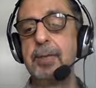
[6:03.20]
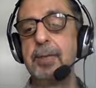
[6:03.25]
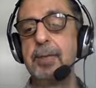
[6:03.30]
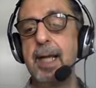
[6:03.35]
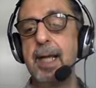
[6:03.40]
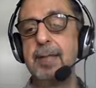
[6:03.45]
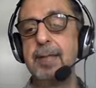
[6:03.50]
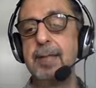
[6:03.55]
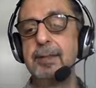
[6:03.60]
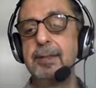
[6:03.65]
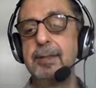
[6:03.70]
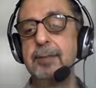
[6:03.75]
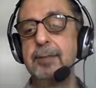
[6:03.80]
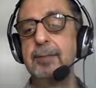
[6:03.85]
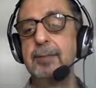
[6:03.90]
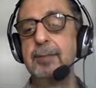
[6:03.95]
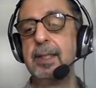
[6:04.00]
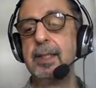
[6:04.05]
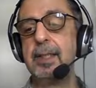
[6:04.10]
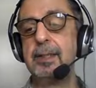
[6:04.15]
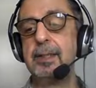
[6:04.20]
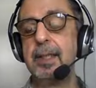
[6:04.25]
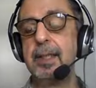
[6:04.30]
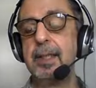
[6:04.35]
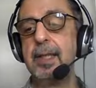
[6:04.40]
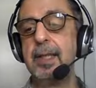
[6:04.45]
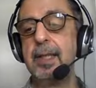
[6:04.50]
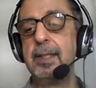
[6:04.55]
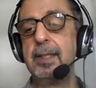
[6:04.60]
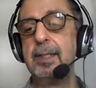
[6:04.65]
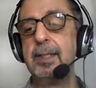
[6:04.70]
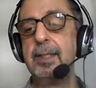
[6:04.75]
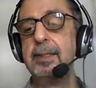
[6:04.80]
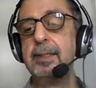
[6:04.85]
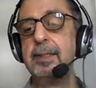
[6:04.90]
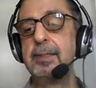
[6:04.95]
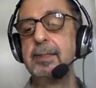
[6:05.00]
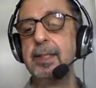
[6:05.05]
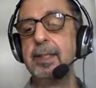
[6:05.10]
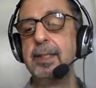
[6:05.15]
as if that there
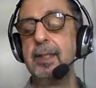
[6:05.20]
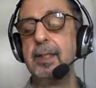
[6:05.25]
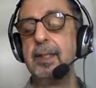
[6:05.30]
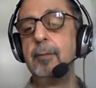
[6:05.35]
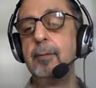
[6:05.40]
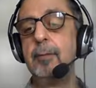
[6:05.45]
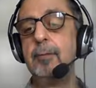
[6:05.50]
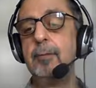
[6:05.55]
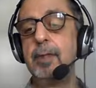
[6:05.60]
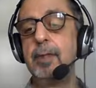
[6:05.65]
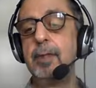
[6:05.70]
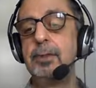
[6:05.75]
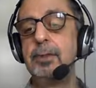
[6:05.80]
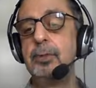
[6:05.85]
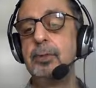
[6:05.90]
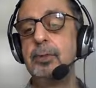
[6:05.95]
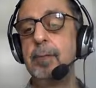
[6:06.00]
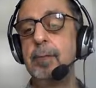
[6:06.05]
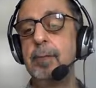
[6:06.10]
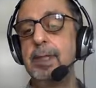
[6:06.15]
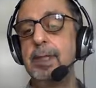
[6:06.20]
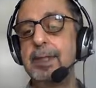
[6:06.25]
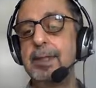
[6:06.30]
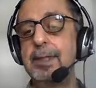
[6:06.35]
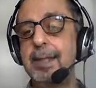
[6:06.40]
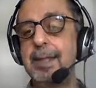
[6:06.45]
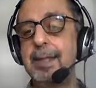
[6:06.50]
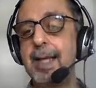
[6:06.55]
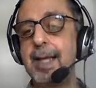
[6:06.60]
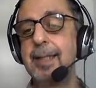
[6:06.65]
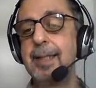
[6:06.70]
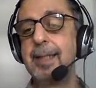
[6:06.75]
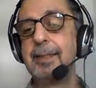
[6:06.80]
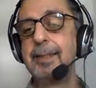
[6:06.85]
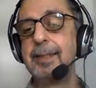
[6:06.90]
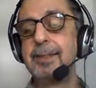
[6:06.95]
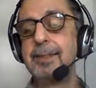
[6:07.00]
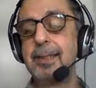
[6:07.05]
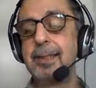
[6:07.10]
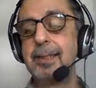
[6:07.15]
is a virtual tank
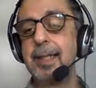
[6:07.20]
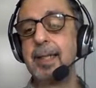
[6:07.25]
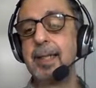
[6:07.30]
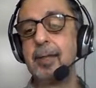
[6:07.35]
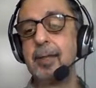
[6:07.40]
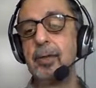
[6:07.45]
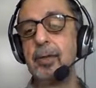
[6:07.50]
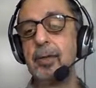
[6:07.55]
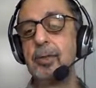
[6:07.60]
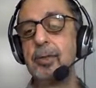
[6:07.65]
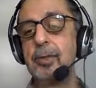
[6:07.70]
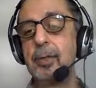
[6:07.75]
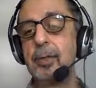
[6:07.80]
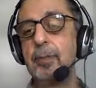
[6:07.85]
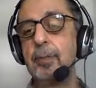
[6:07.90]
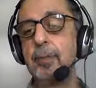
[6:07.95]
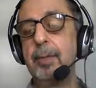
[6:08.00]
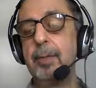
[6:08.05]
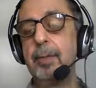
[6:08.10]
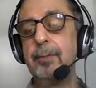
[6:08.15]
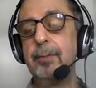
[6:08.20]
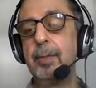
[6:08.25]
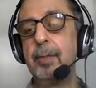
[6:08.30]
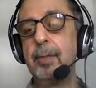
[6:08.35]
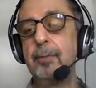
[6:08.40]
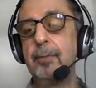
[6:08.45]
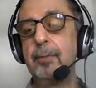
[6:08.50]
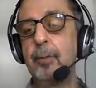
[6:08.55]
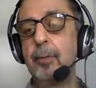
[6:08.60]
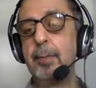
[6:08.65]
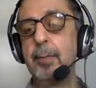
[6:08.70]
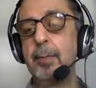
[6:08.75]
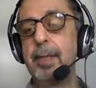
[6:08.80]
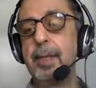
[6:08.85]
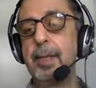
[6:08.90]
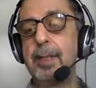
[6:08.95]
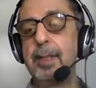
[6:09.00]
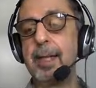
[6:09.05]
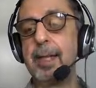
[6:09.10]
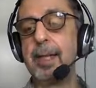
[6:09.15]
sitting on top of your four-peak
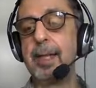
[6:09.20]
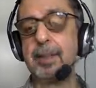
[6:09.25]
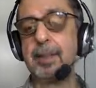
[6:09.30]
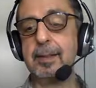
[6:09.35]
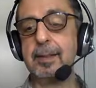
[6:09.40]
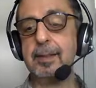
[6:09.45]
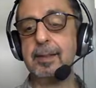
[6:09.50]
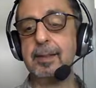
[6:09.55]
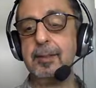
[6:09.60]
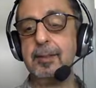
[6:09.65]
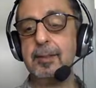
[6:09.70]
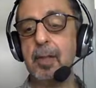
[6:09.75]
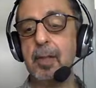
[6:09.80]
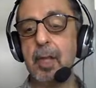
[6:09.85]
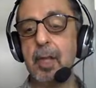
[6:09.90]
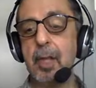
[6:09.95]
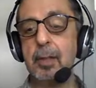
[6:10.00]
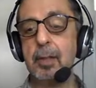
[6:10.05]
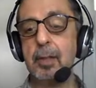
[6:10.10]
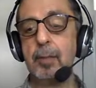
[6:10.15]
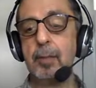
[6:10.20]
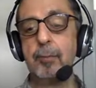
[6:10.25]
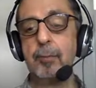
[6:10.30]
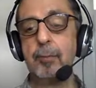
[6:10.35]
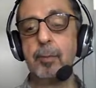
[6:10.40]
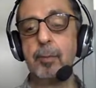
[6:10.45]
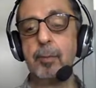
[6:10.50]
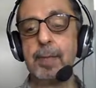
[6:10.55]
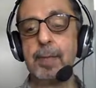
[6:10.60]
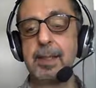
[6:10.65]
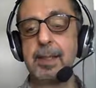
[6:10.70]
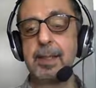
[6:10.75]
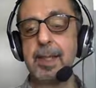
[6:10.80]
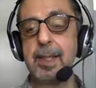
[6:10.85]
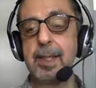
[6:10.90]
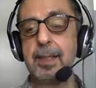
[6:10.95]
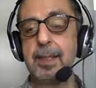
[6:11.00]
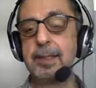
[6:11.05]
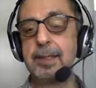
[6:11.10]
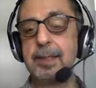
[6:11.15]
tank. The four-peak
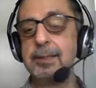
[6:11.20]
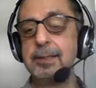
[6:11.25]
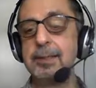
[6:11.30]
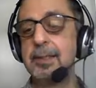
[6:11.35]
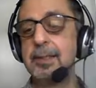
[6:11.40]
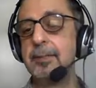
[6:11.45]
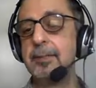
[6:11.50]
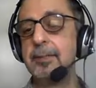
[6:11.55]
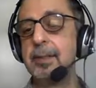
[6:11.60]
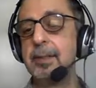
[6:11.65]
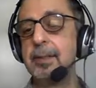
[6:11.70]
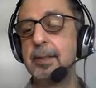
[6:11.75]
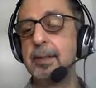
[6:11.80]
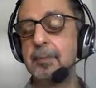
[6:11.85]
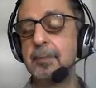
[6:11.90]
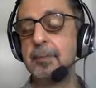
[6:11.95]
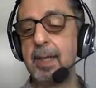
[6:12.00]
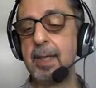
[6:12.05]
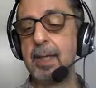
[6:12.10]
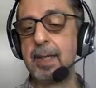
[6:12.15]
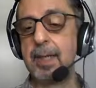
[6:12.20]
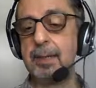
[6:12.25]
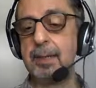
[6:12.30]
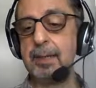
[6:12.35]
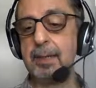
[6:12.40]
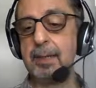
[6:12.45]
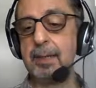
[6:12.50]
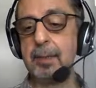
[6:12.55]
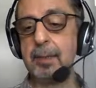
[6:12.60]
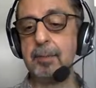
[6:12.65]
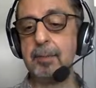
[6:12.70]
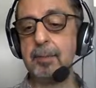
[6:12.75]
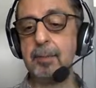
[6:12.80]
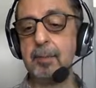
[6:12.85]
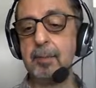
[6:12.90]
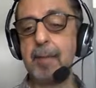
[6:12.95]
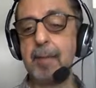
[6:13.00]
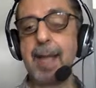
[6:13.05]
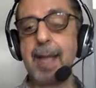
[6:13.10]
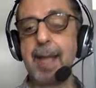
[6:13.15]
tank is given by the
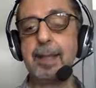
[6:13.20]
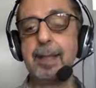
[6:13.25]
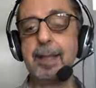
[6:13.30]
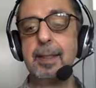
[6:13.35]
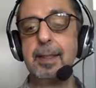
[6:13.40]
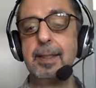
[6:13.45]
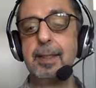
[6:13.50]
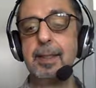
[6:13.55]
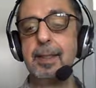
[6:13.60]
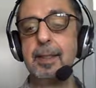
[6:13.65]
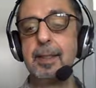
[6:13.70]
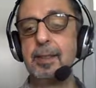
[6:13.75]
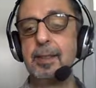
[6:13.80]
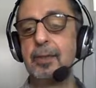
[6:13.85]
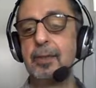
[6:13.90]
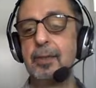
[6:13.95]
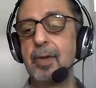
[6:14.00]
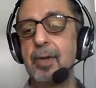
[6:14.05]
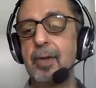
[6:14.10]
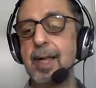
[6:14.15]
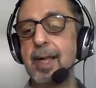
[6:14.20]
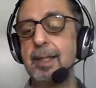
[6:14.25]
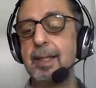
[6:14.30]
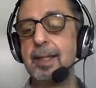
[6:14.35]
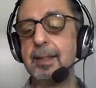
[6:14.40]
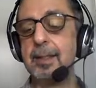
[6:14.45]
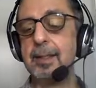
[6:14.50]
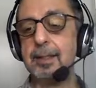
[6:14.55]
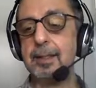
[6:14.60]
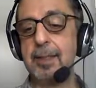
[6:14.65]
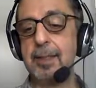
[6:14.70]
black triangle,